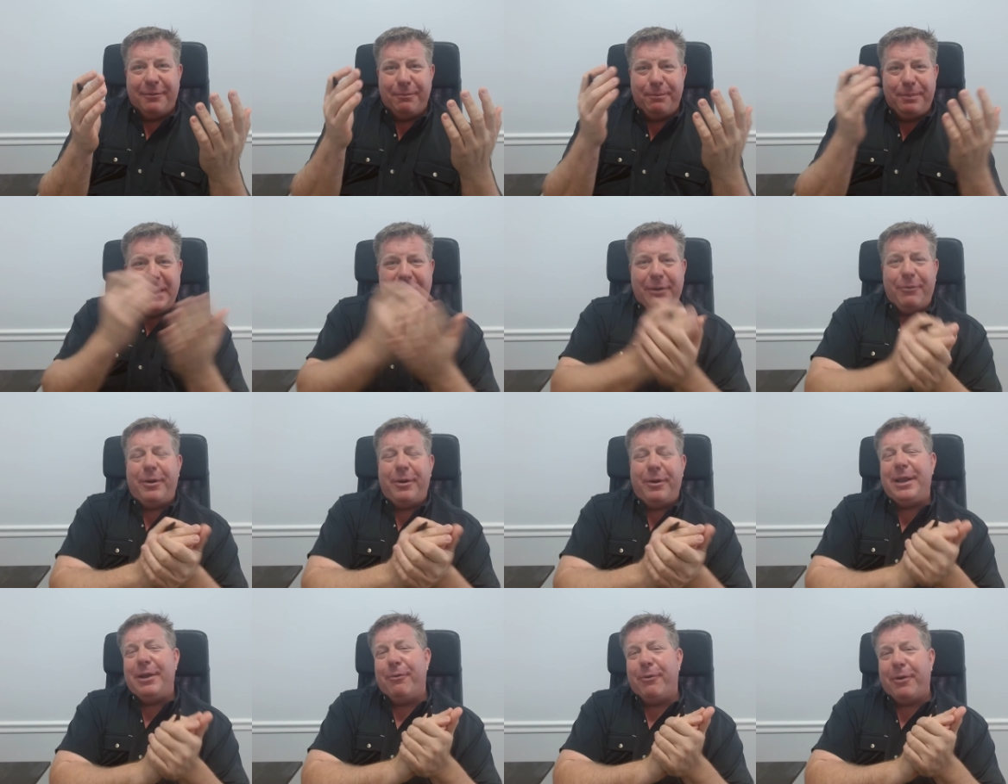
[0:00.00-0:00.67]
Be
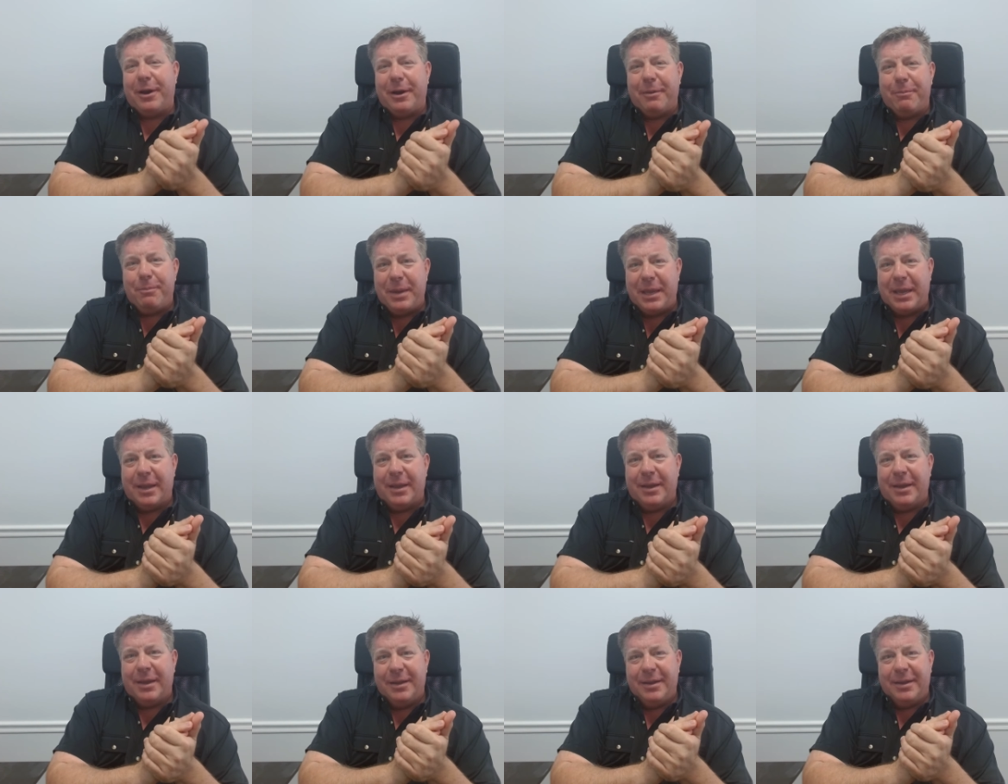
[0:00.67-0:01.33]
where you want to
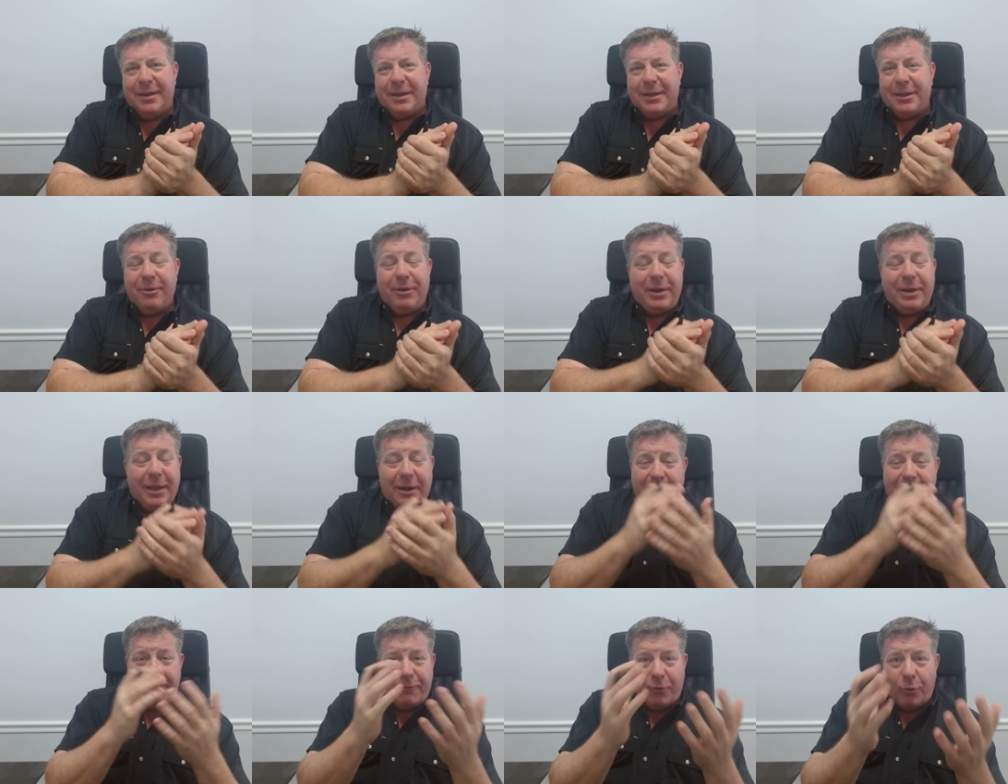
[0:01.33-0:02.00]
be. You
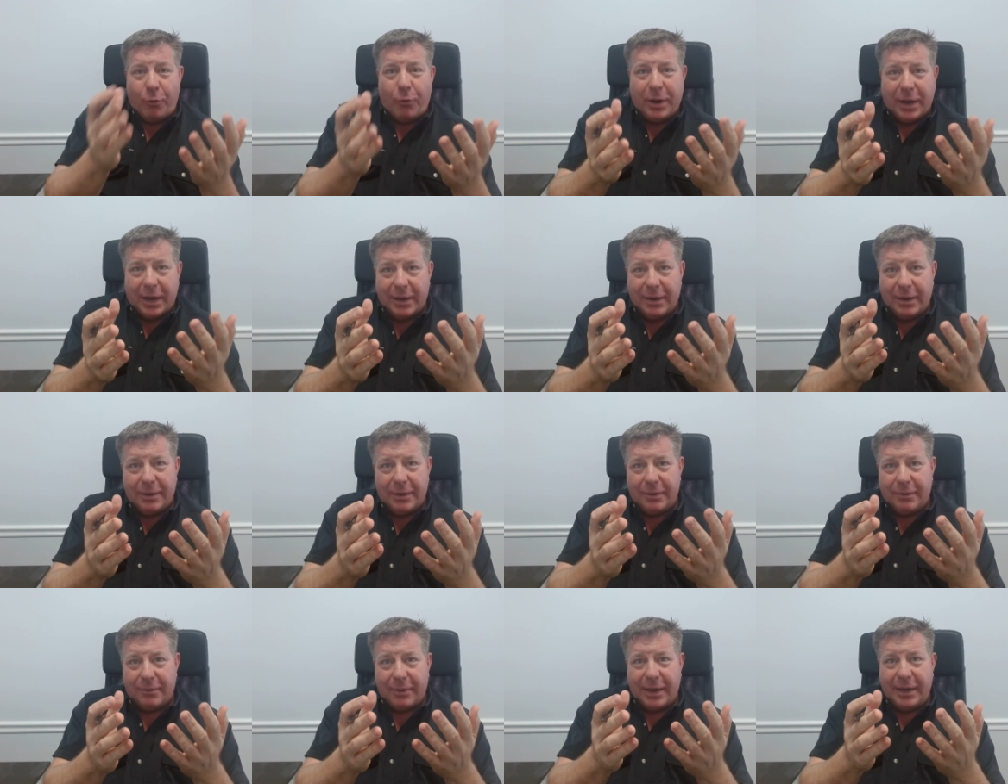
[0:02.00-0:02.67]
can afford it,
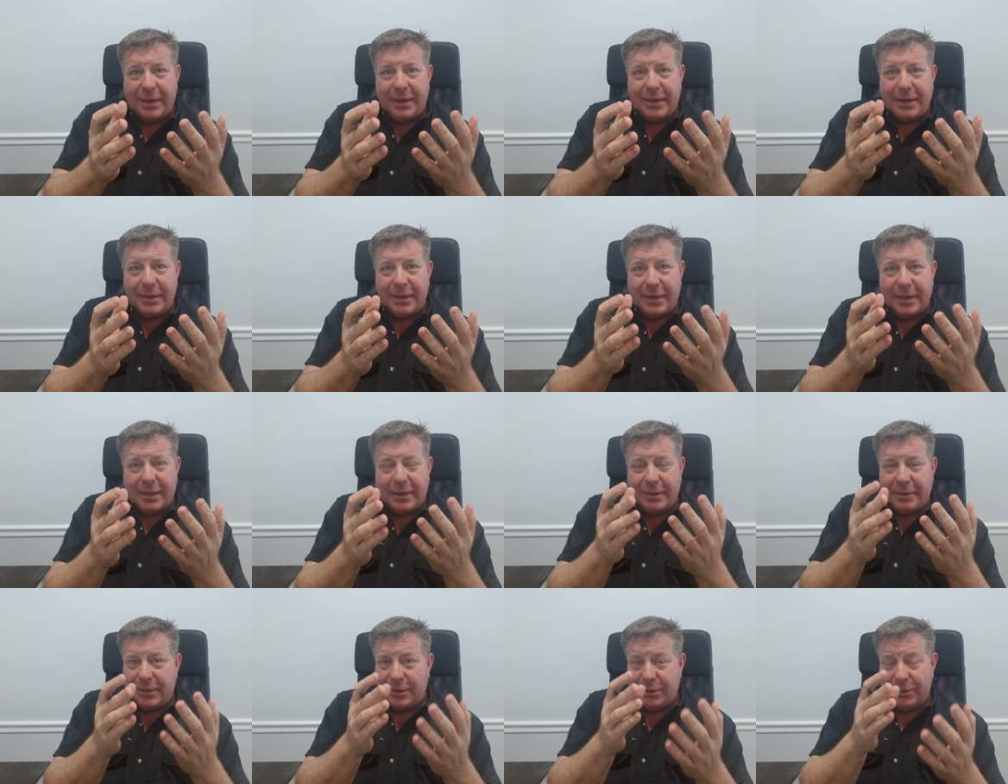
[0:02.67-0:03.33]
right?
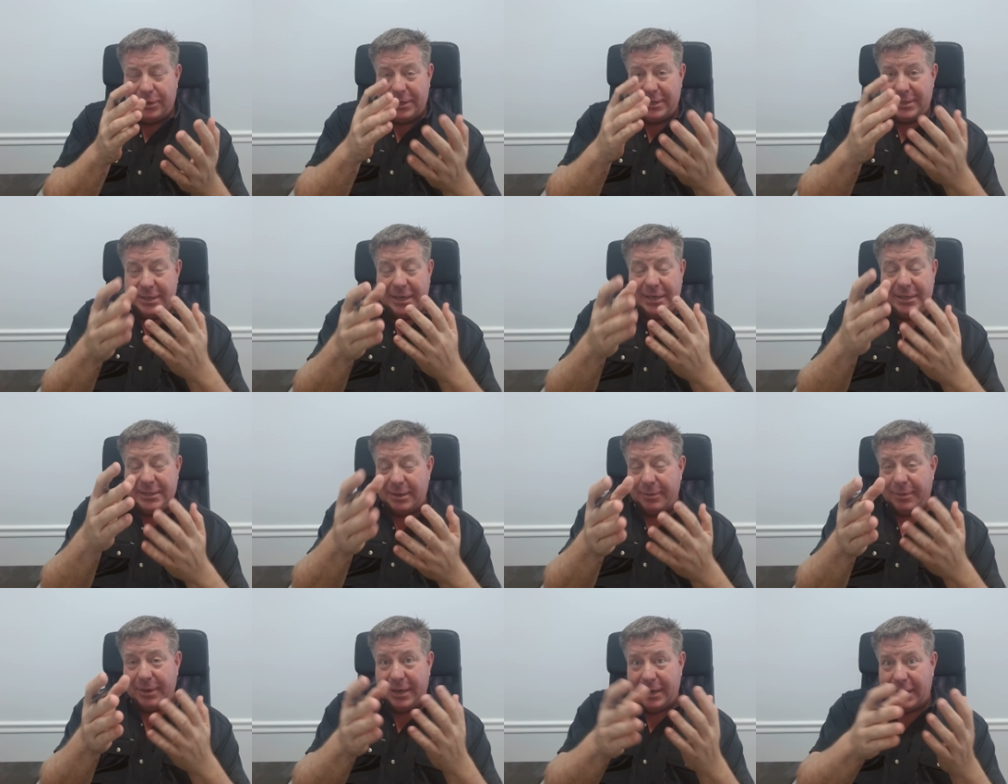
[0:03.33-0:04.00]
You just need
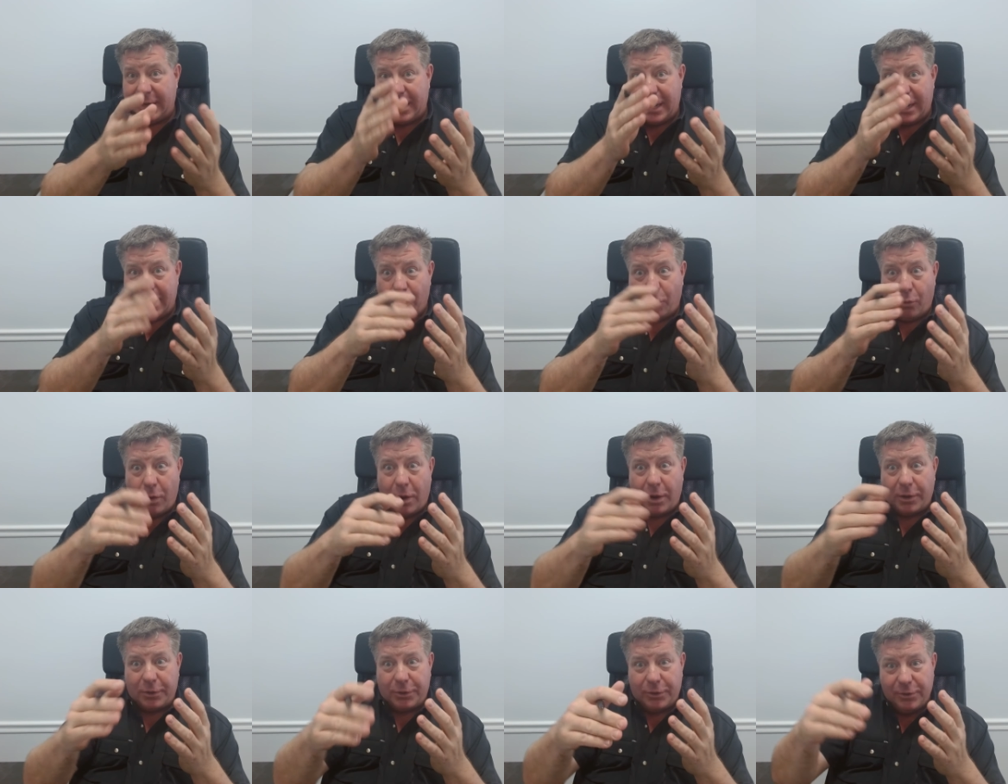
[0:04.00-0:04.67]
somebody to kind of
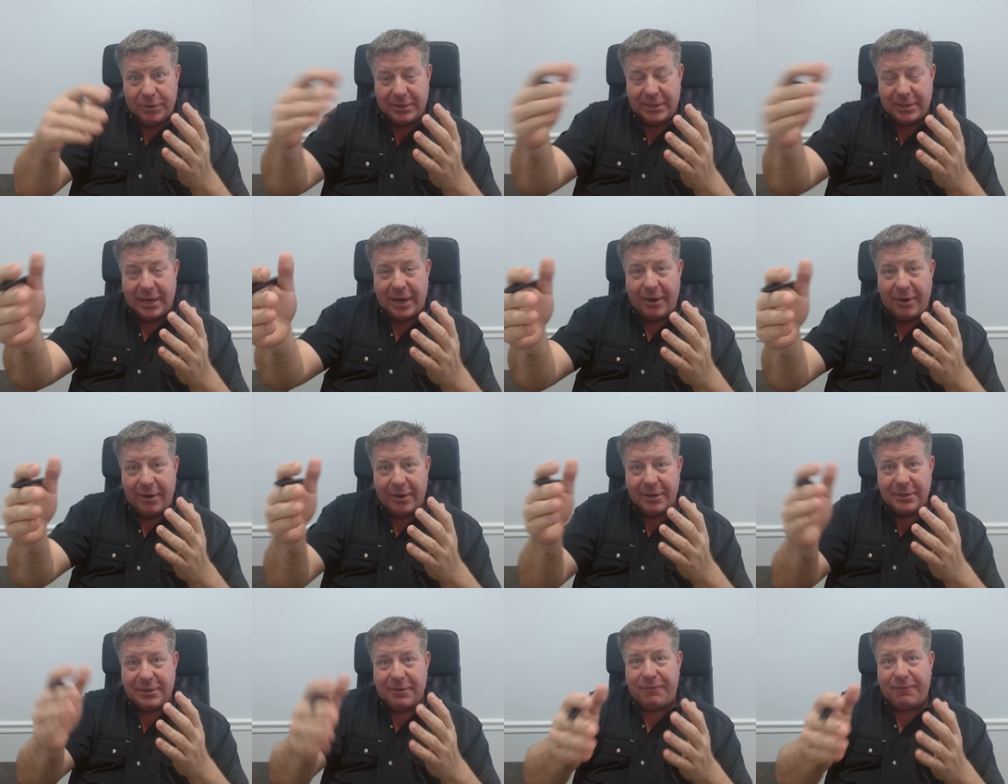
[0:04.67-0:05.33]
walk through
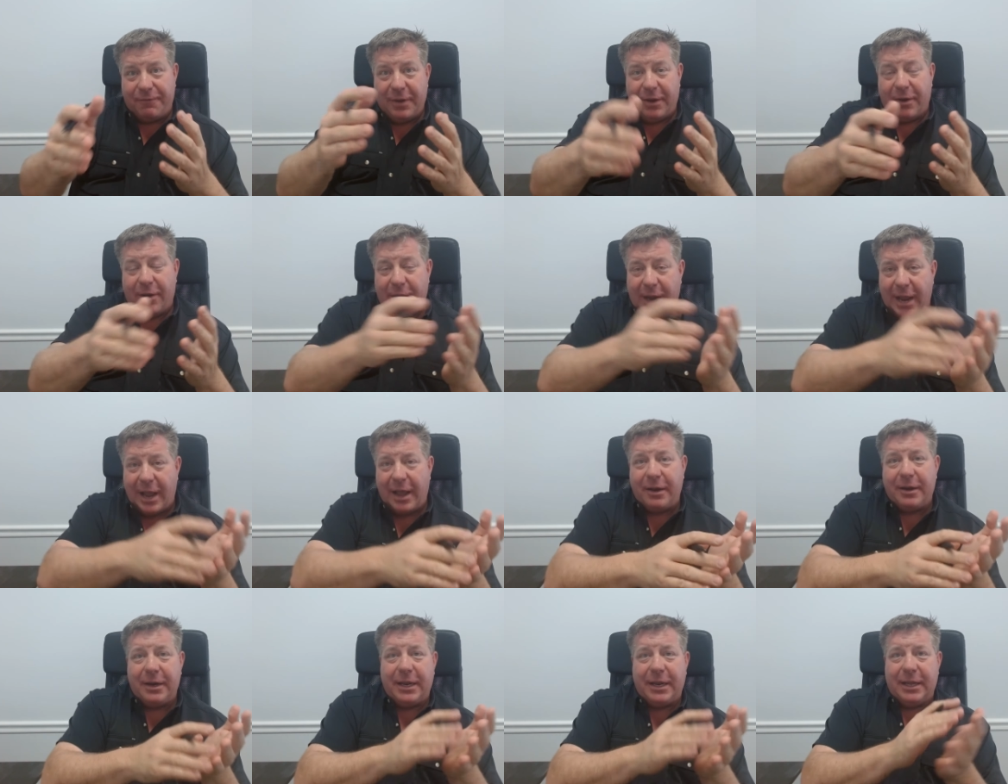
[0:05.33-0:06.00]
scenarios to figure out
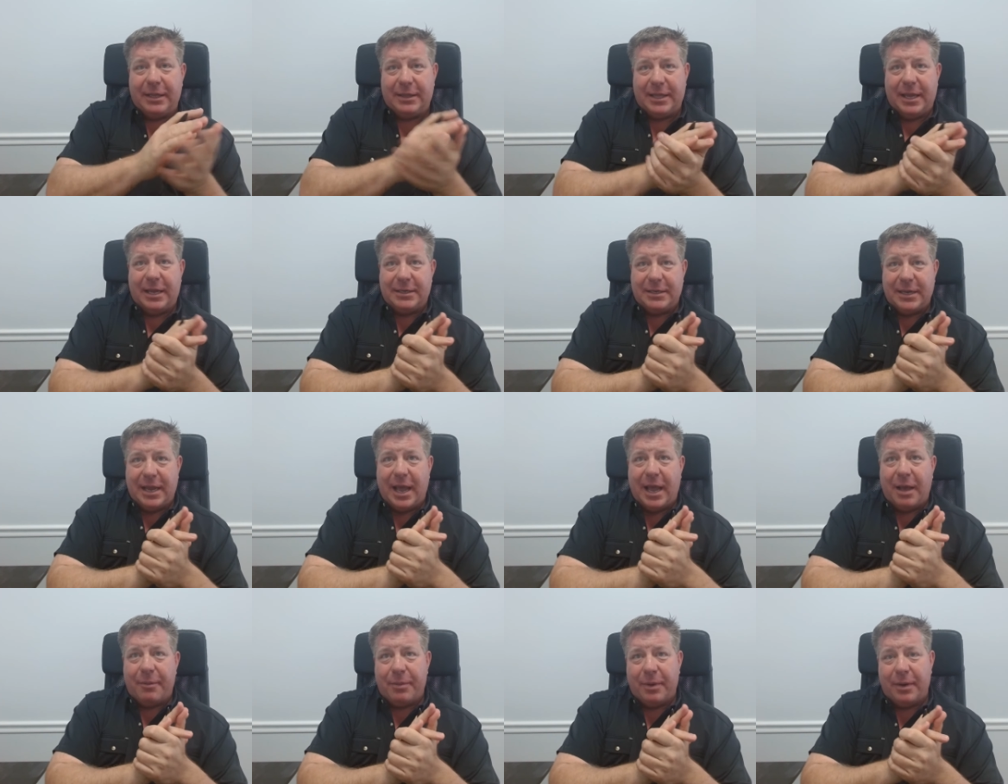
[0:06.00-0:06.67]
how to get that
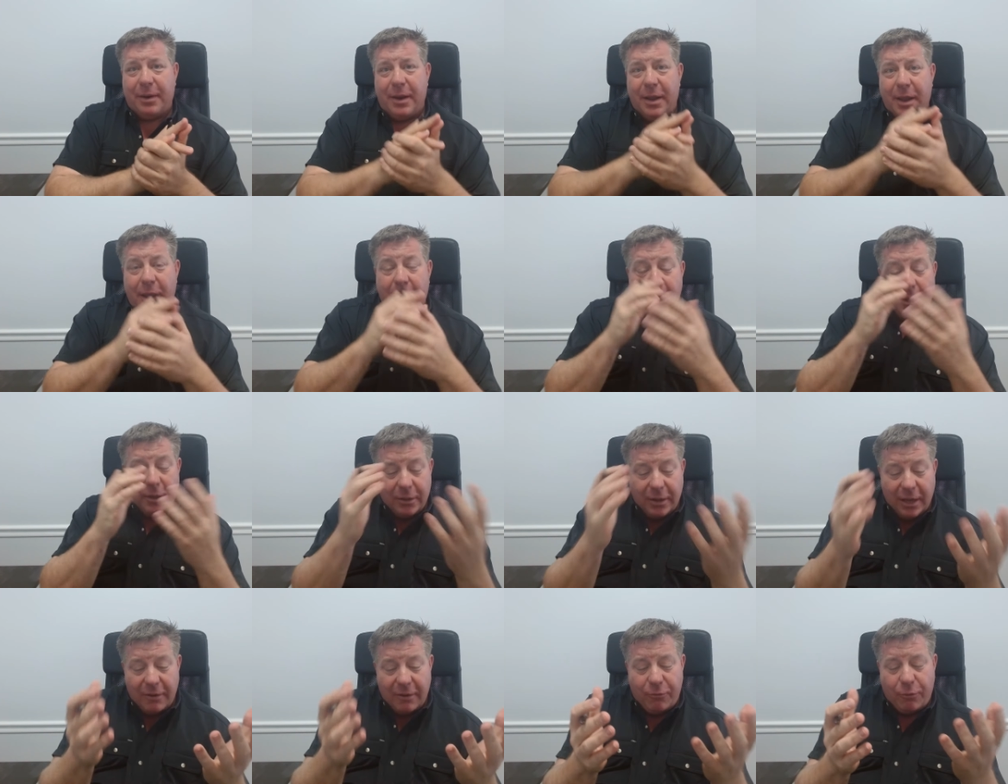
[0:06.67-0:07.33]
to happen.
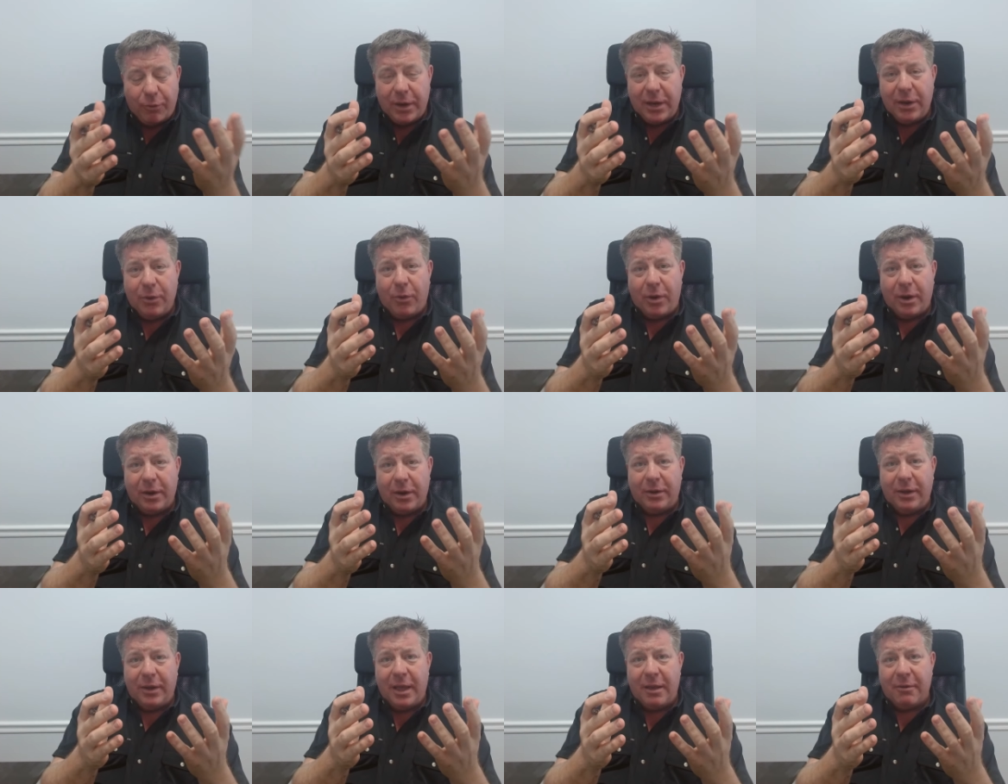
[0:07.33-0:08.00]
Live where you
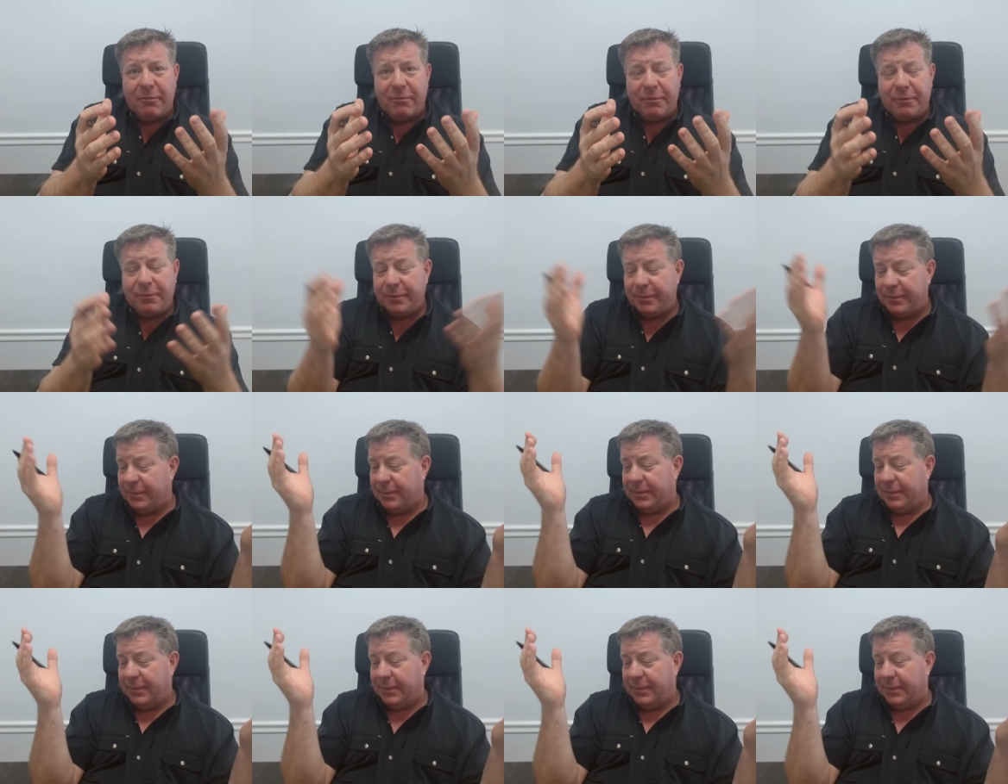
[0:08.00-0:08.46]
want to live,